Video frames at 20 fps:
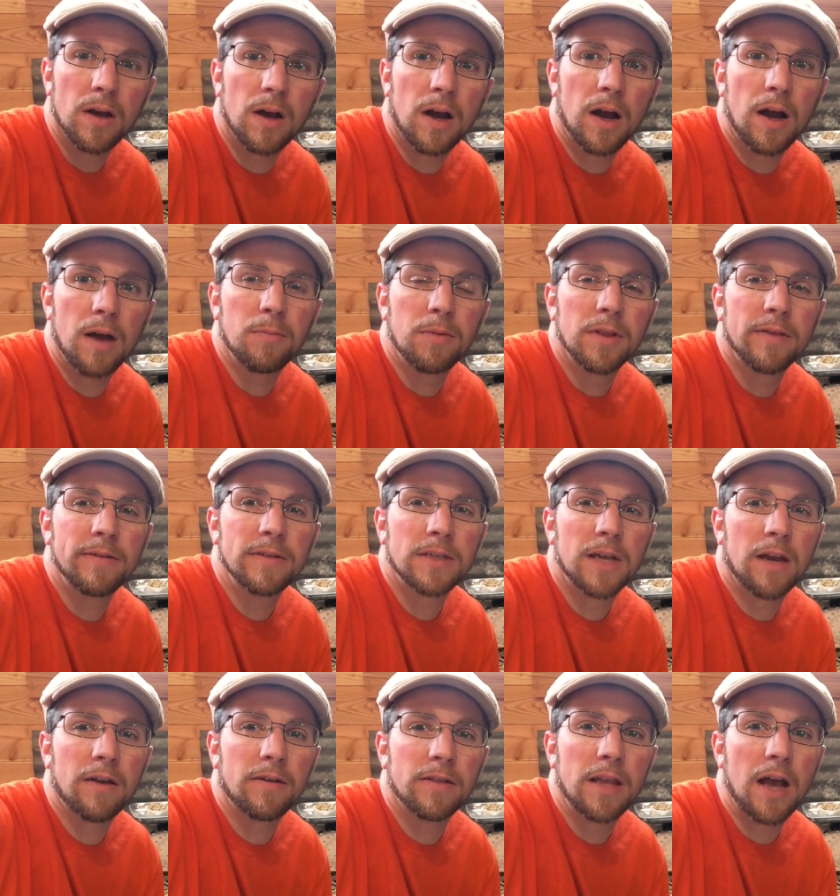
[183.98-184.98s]
I believe it's
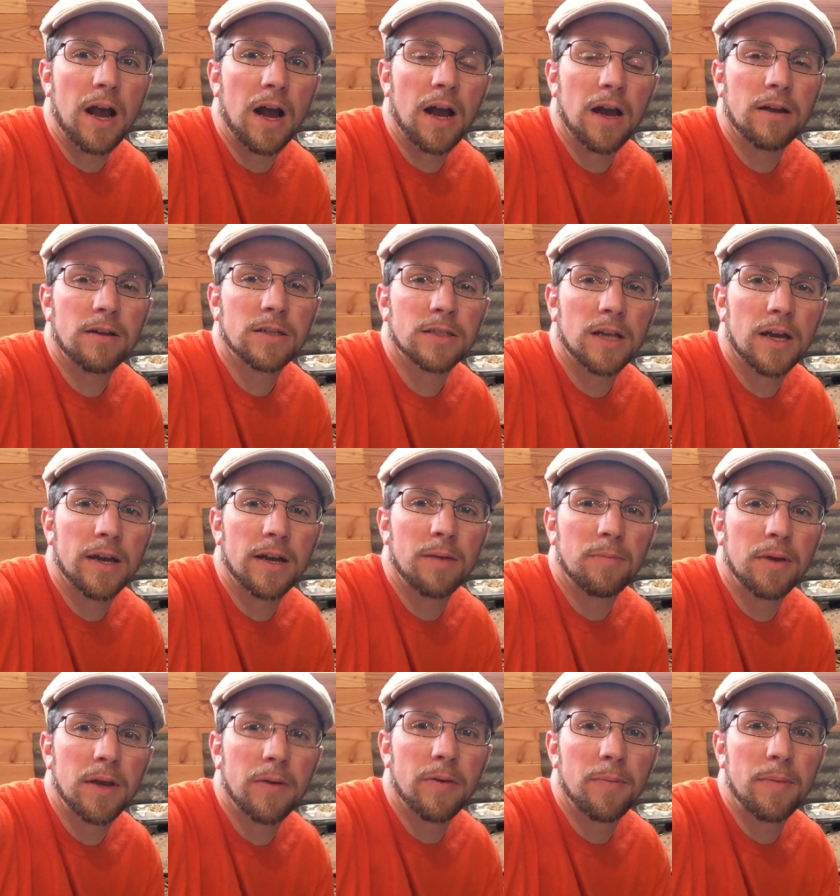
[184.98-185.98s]
kind of on the higher side.
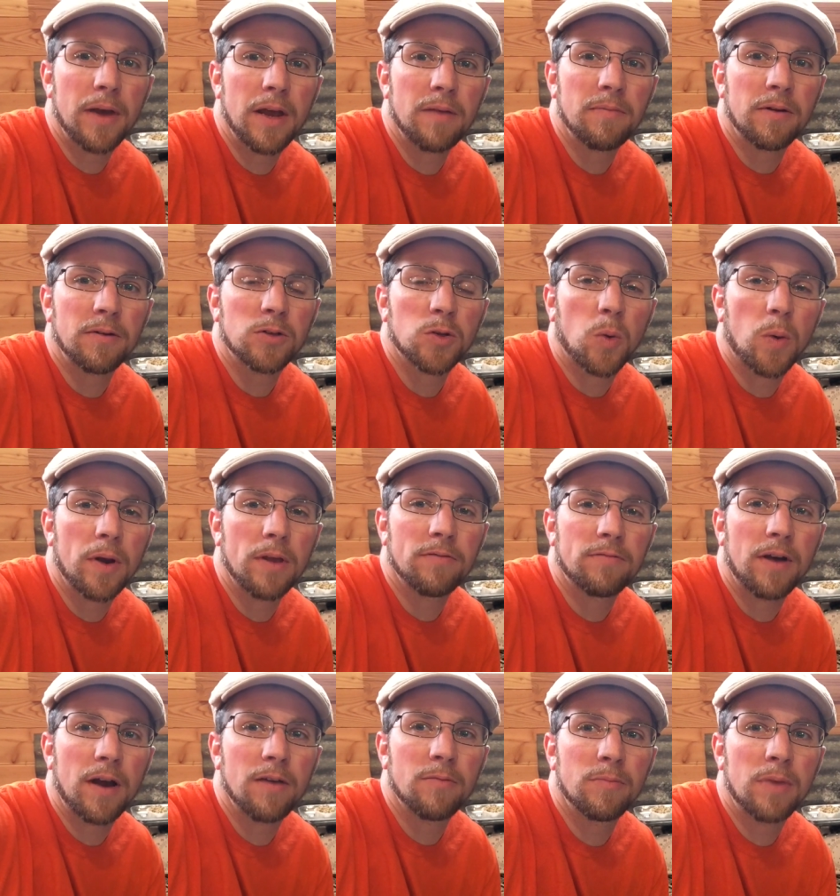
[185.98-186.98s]
Up here, we're paying about
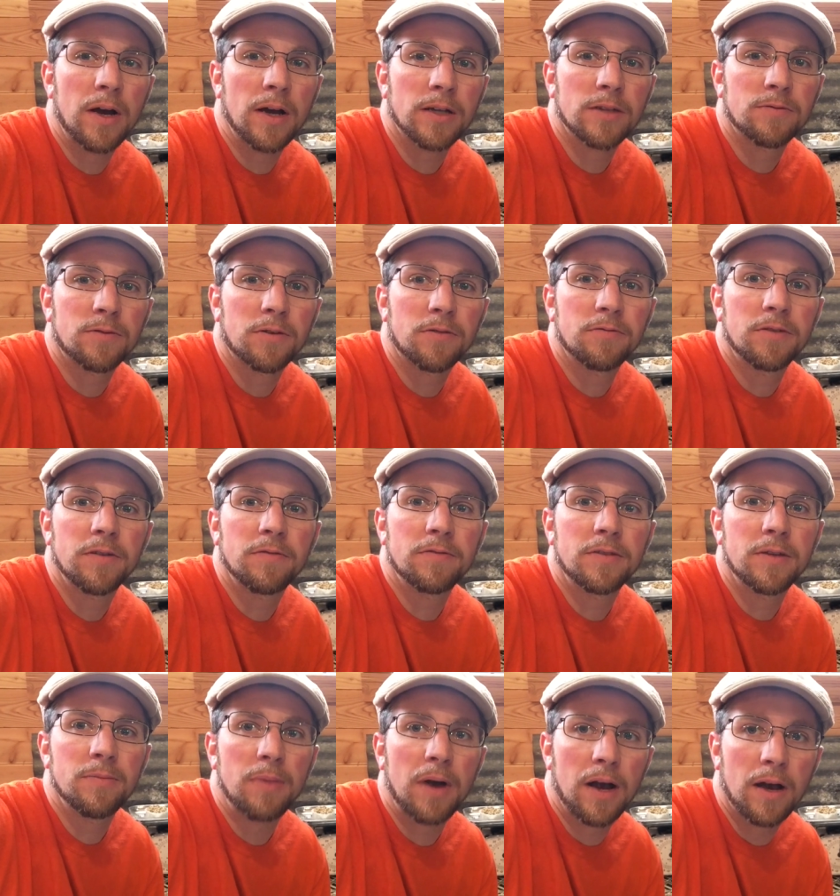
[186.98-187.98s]
25 bucks for
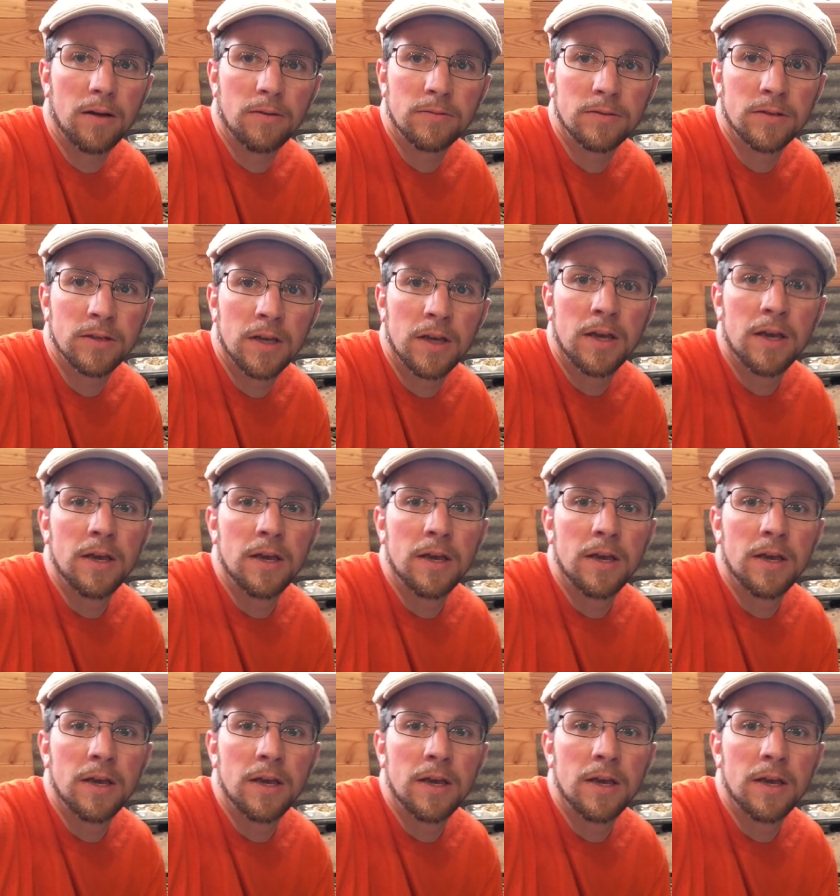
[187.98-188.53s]
50 pounds.